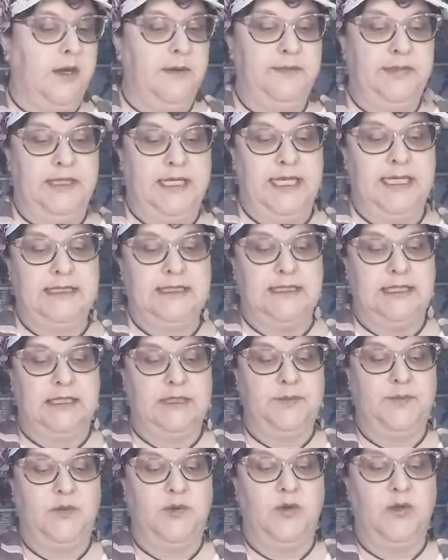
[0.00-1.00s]
Bliss.
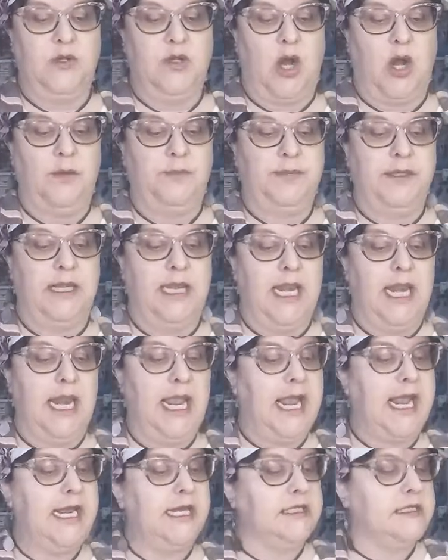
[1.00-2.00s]
Let's pull our
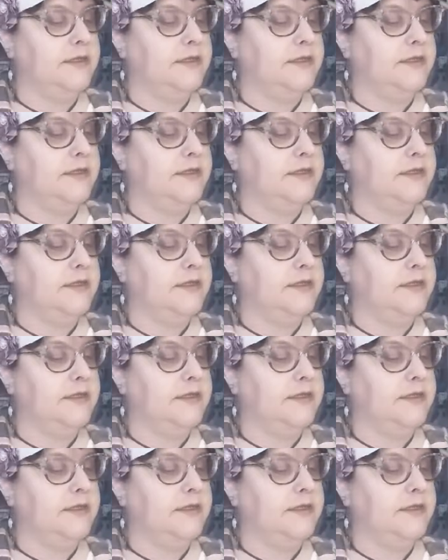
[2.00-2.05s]
plate